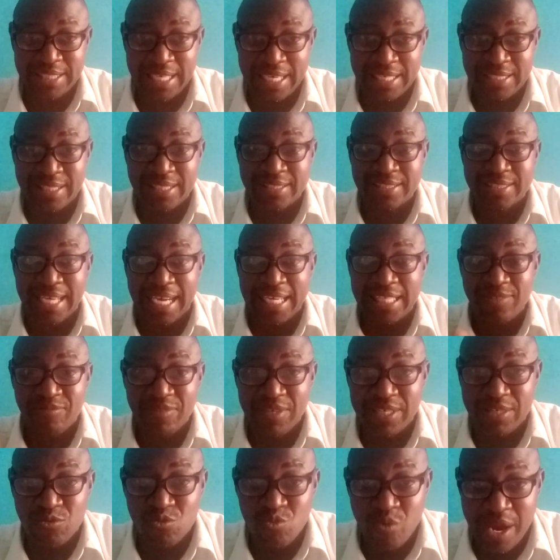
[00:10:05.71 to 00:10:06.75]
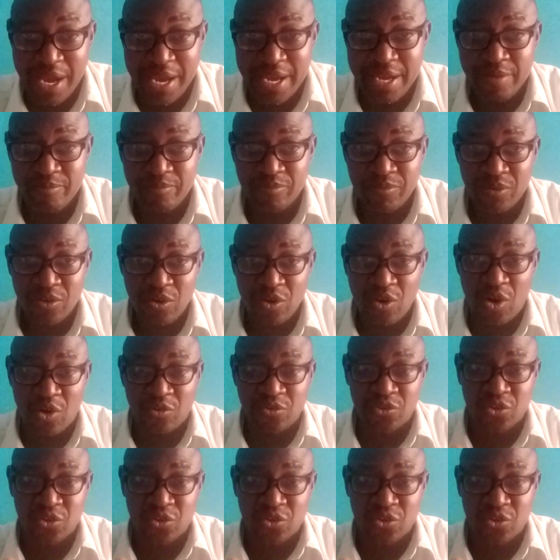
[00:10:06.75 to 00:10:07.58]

It's a scientific way of